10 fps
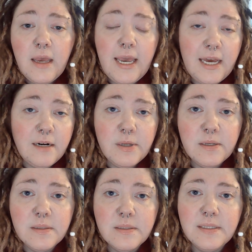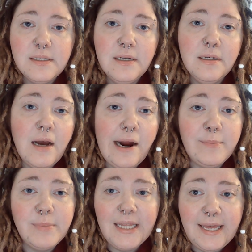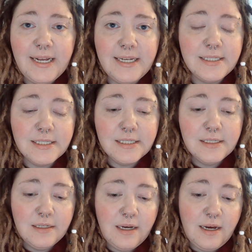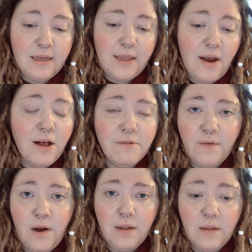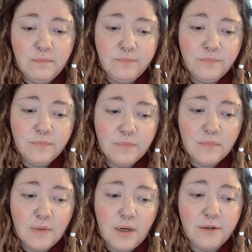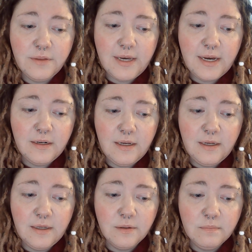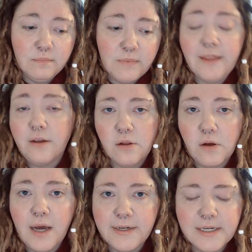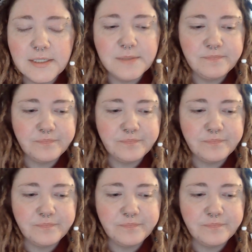animals, our planet, they all fall under that ethical conduct.